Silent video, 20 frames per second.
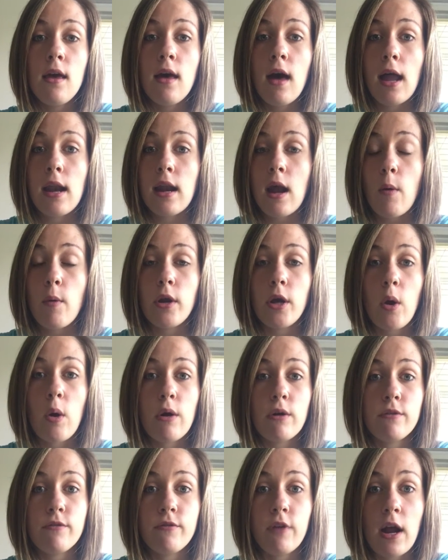I did not want to go out
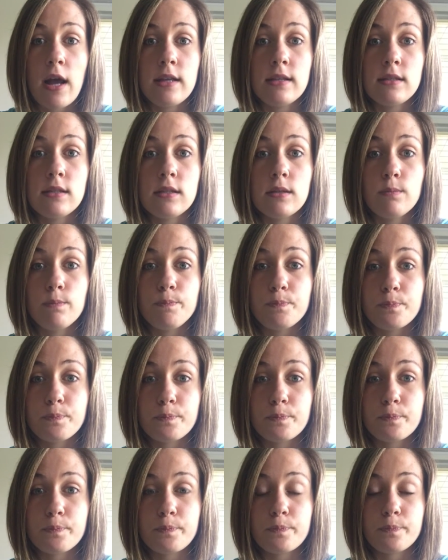with friends.
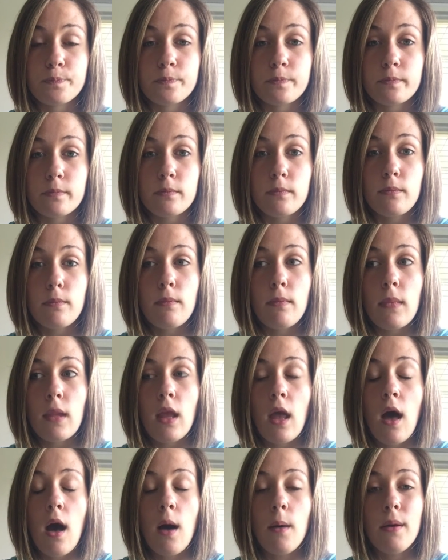
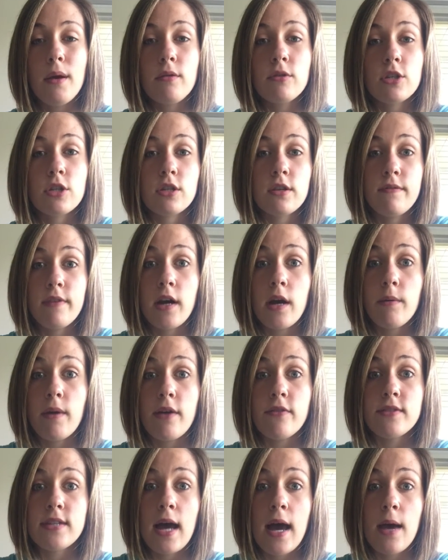It was just a very
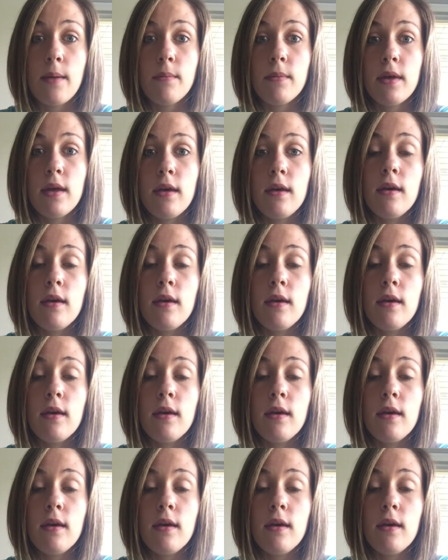rough time.